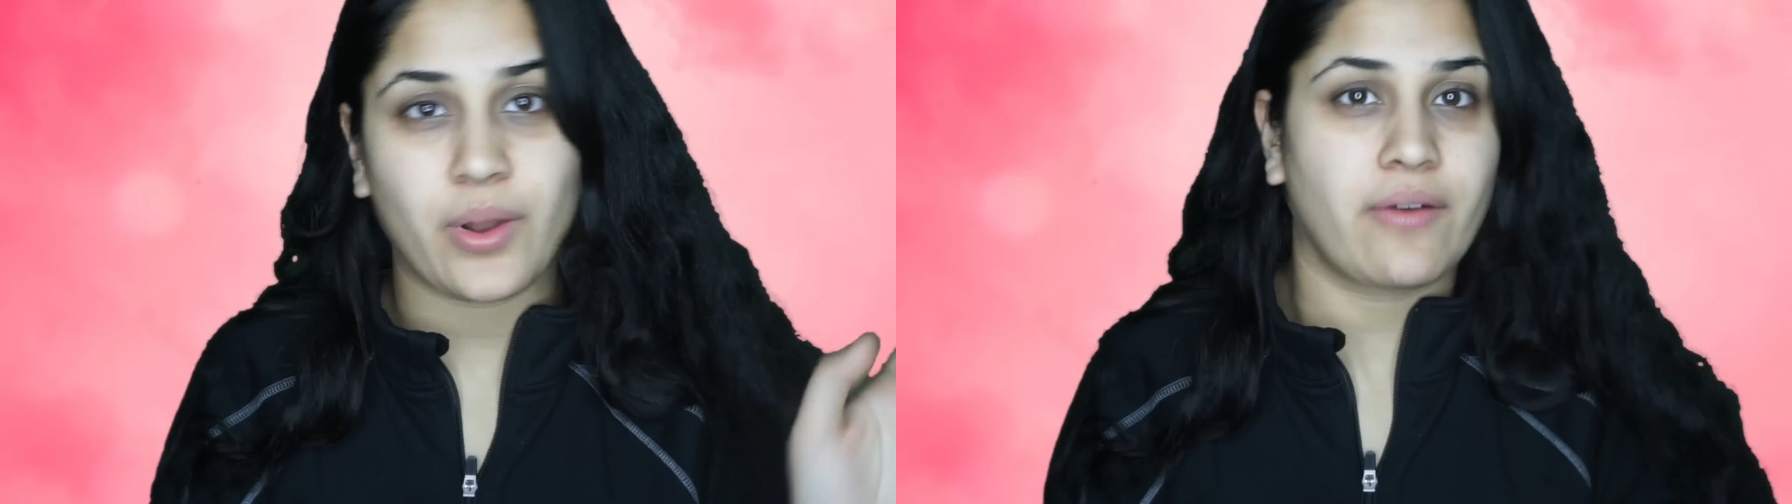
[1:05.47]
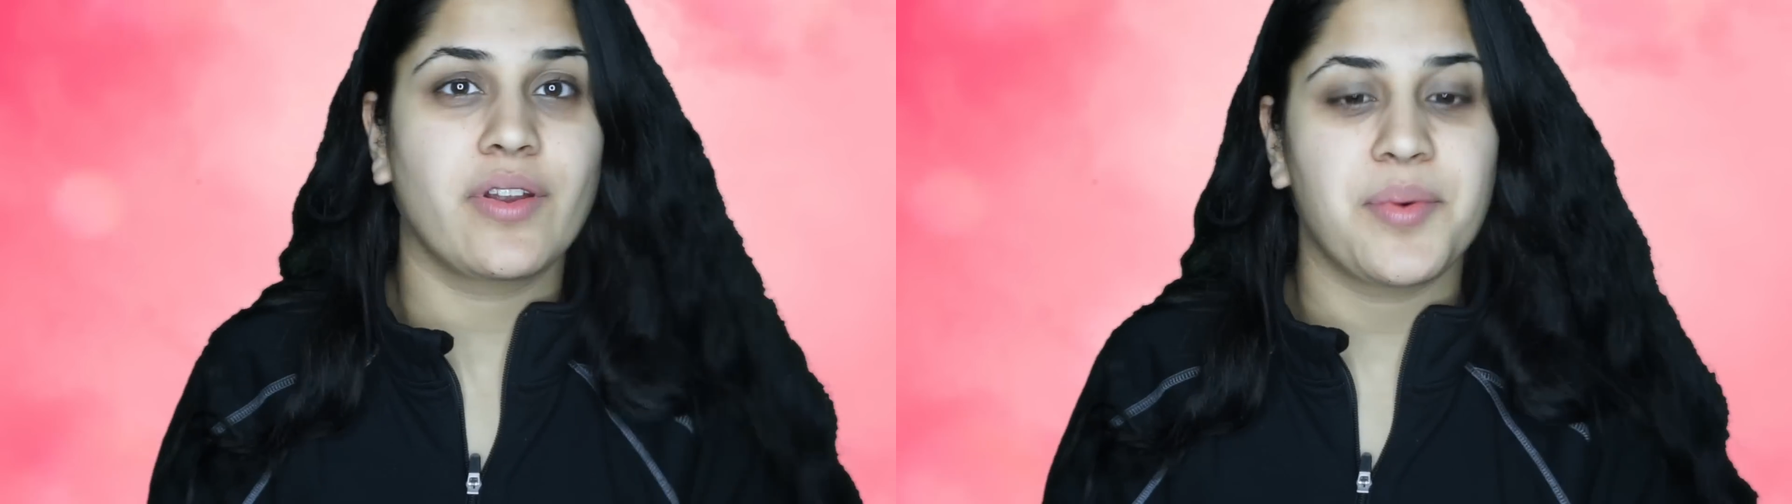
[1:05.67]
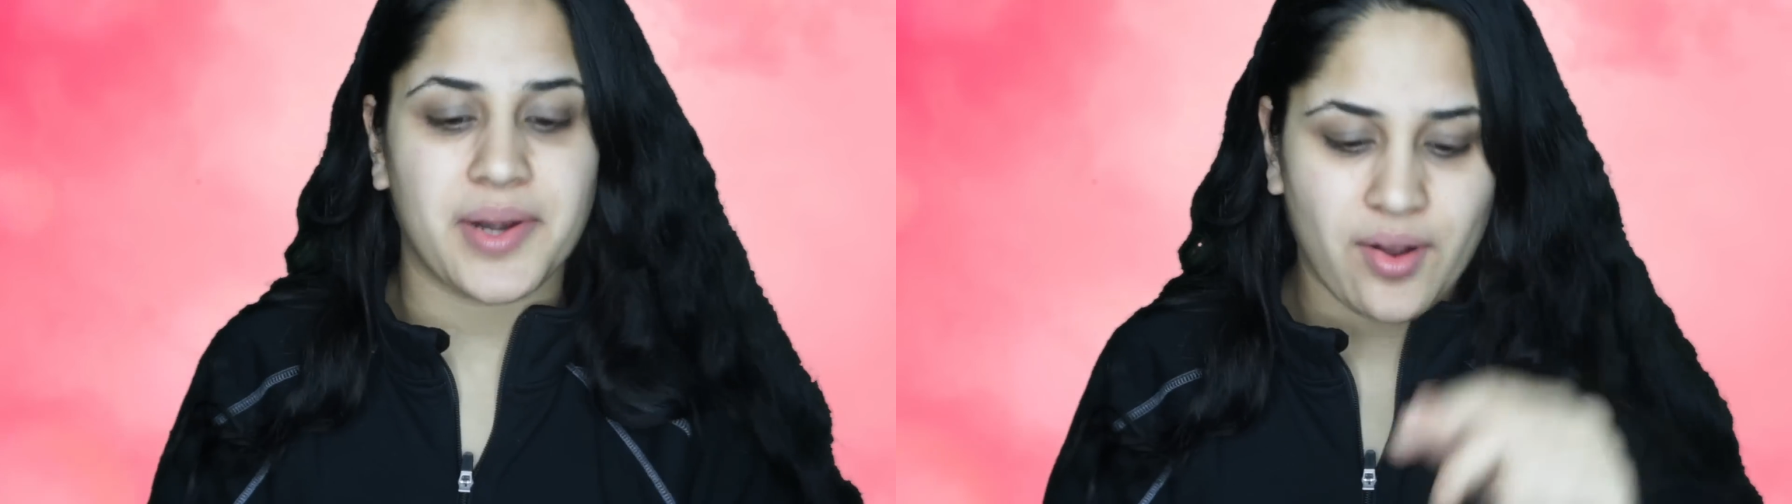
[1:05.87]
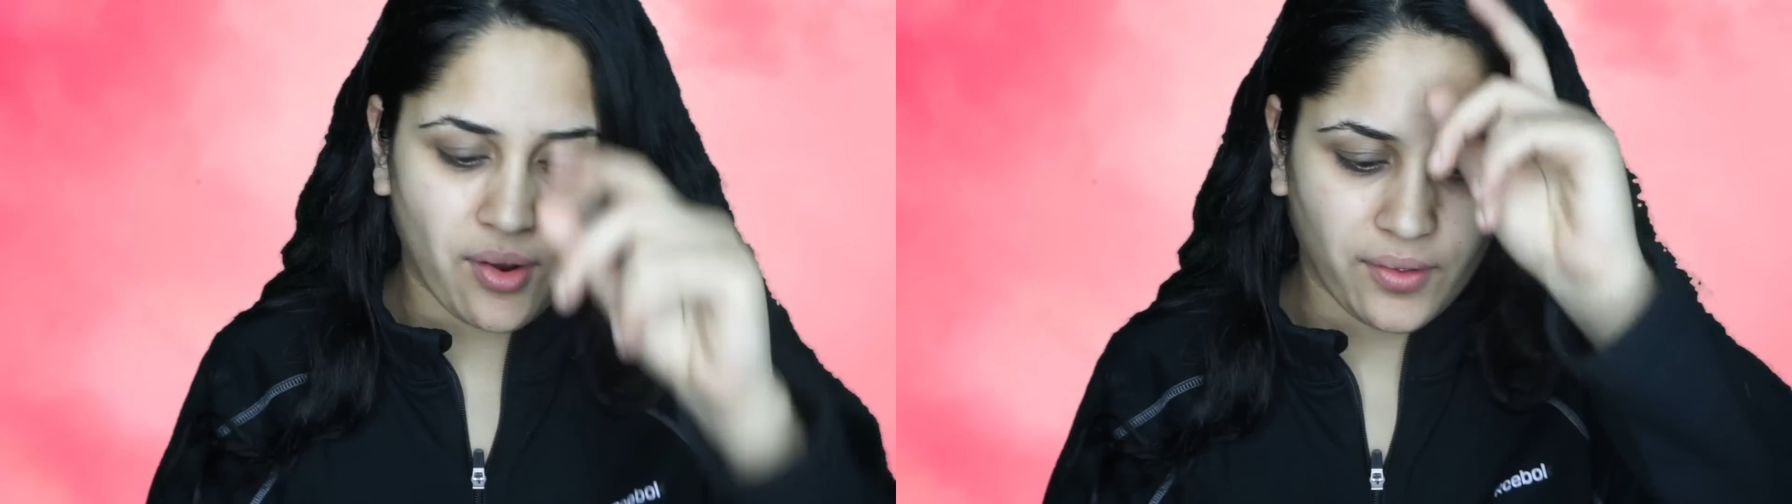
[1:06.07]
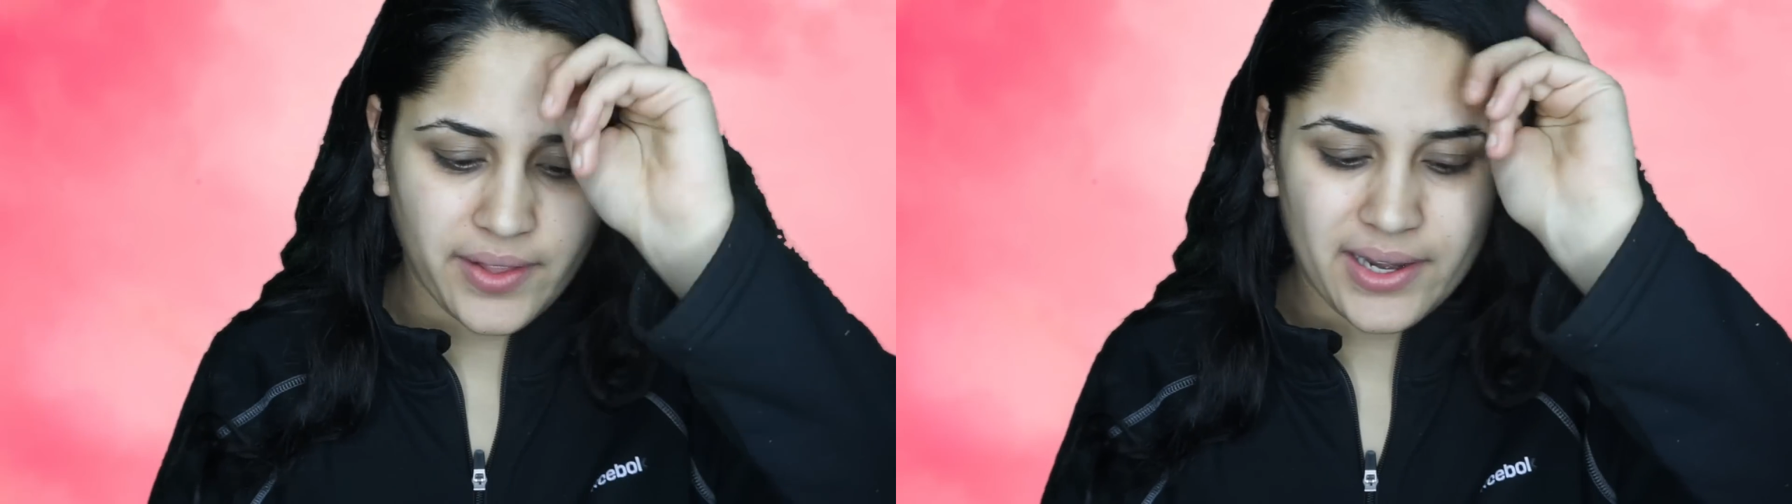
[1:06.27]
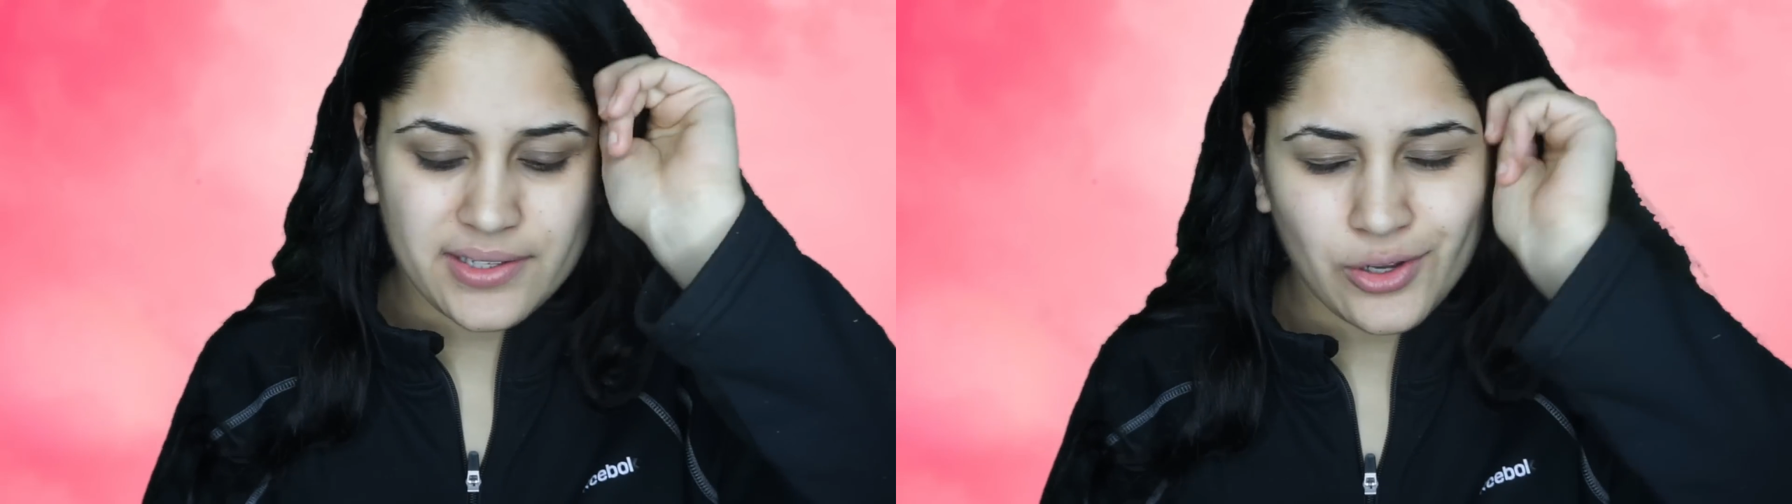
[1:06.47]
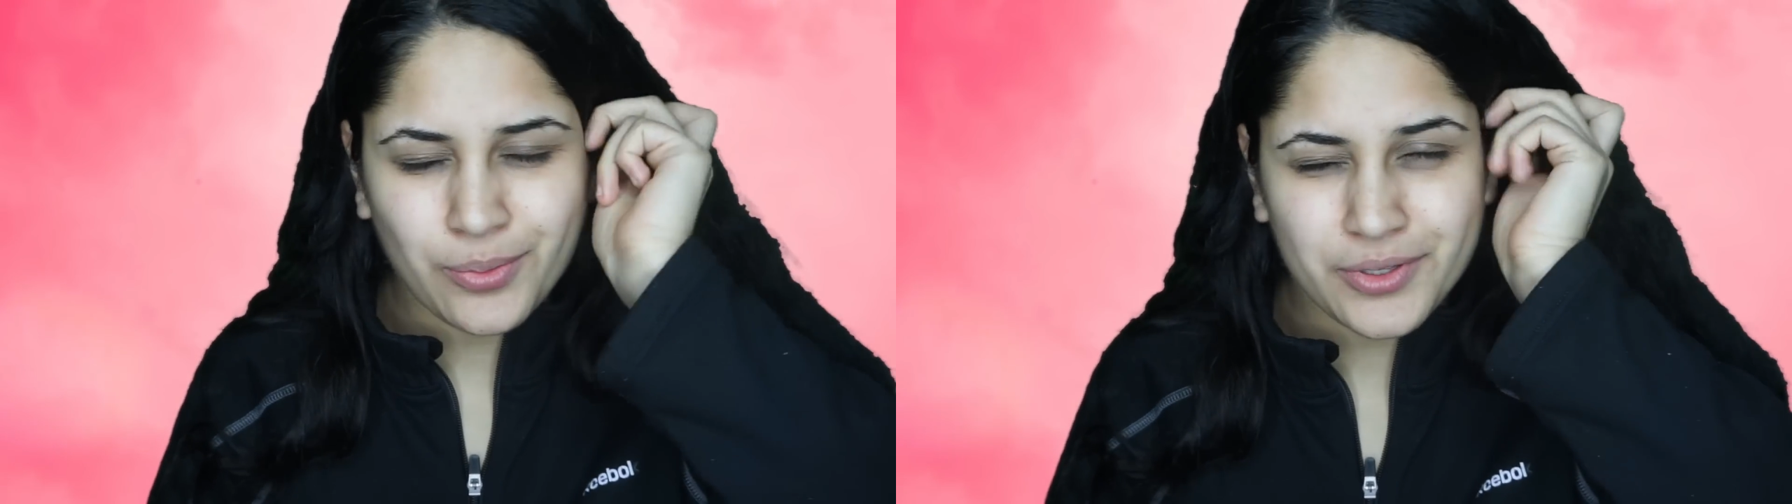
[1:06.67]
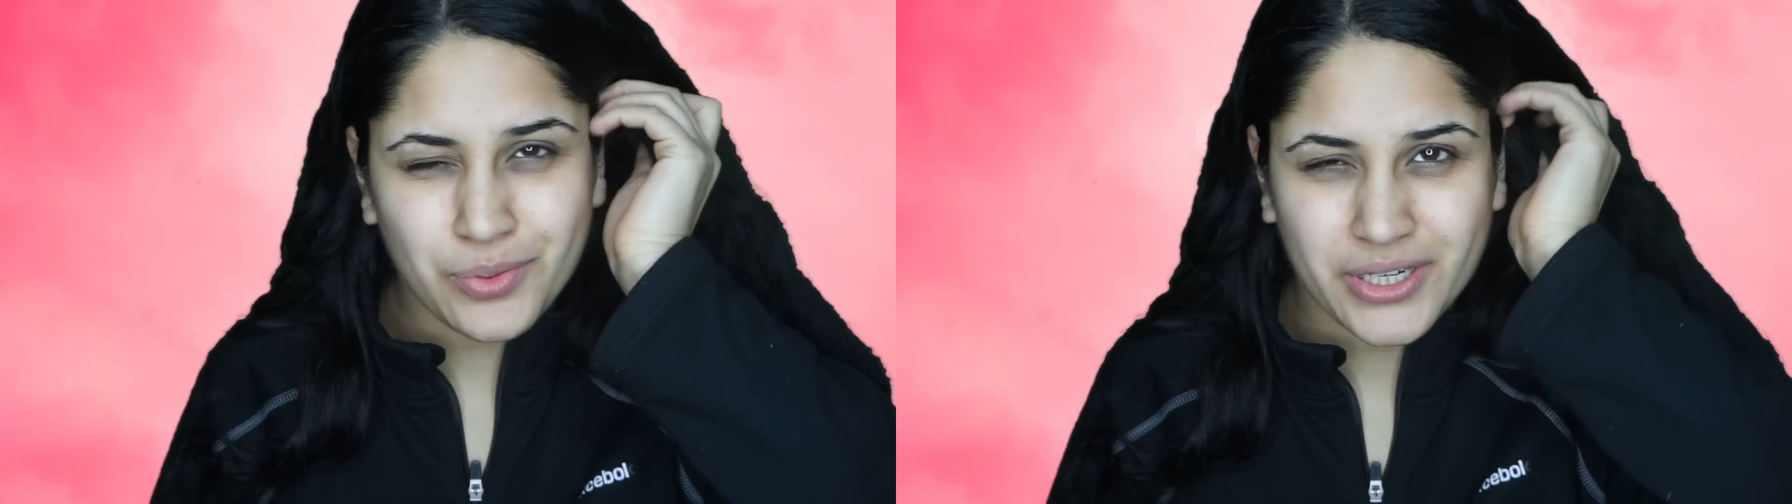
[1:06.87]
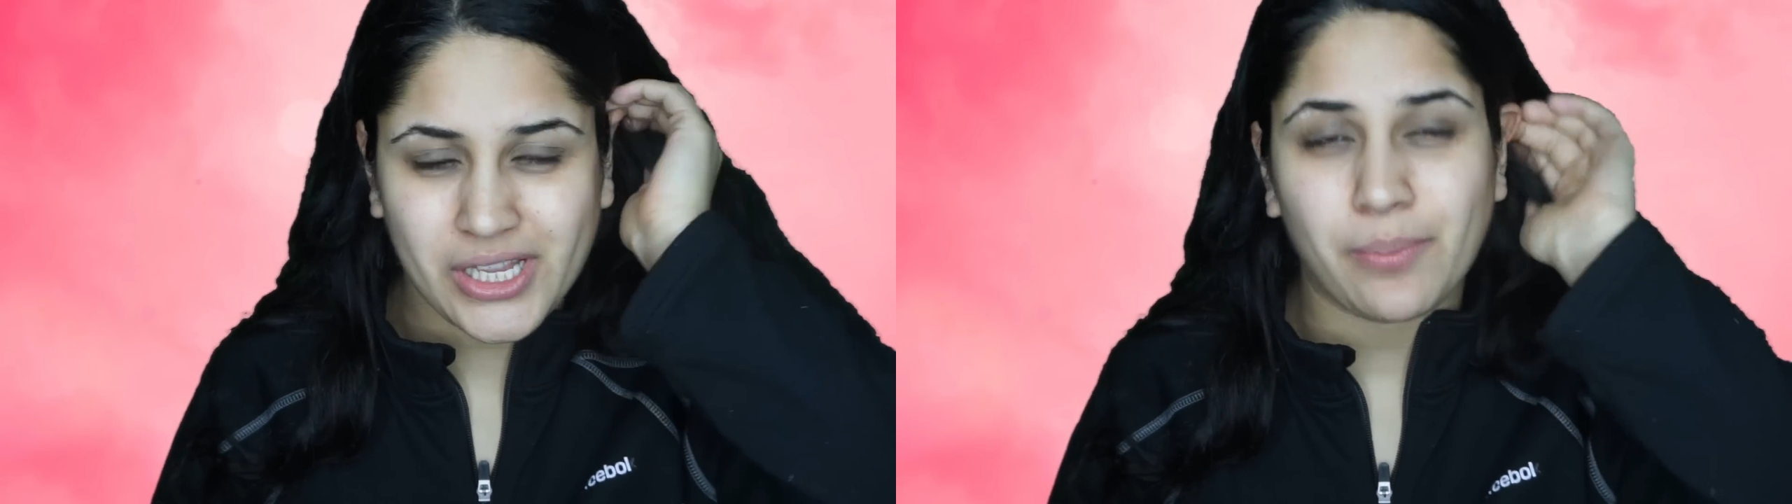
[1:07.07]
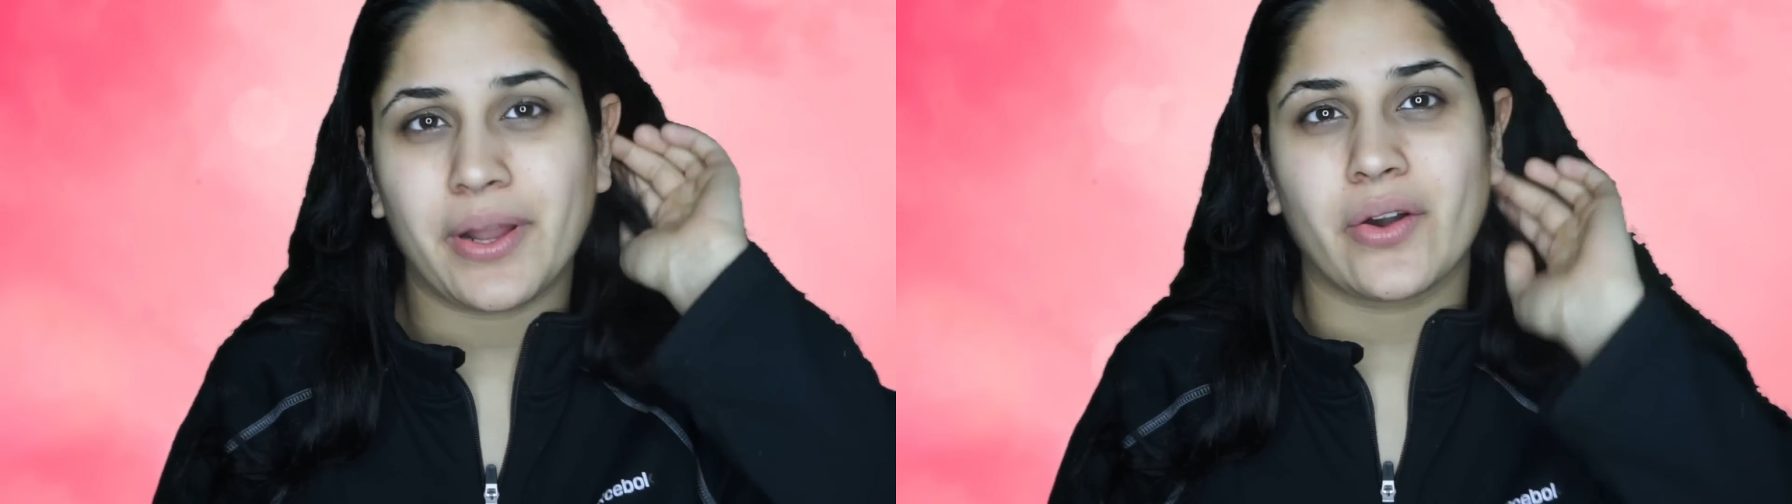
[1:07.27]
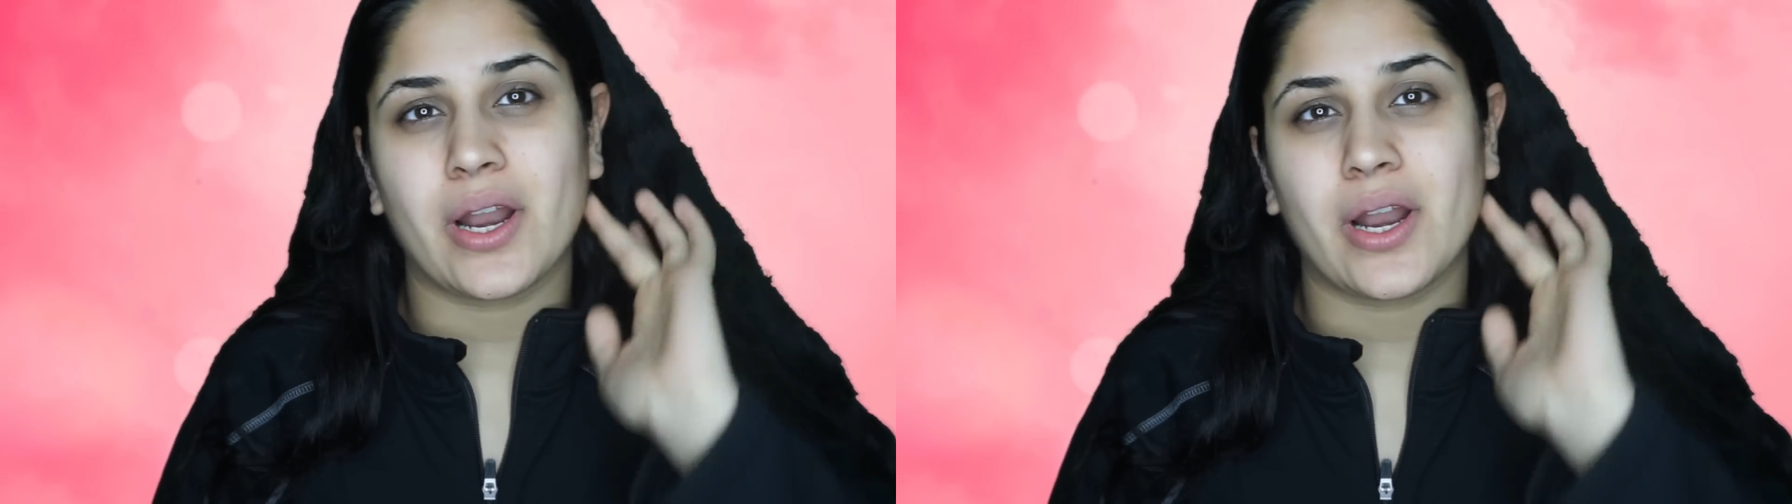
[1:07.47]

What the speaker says: whatever you want to call it. Let's hope this works out better.